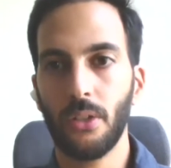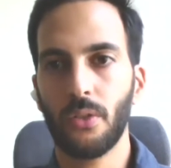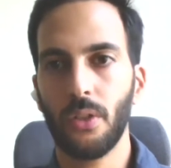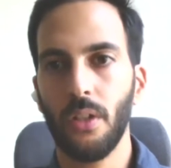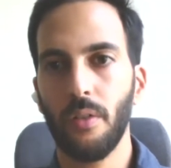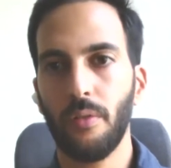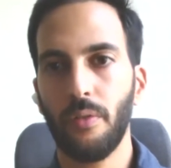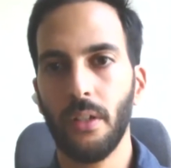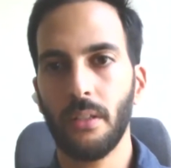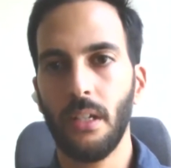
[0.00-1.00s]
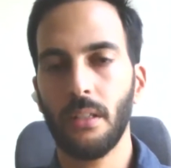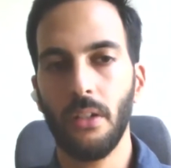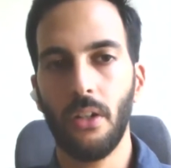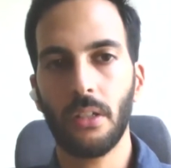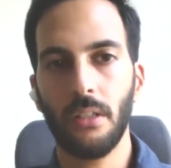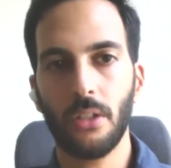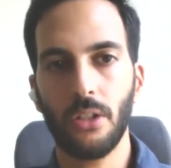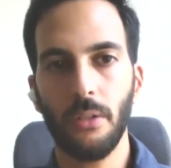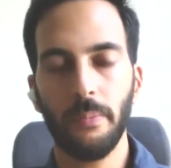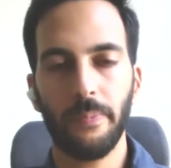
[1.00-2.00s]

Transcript: degree of science in architecture.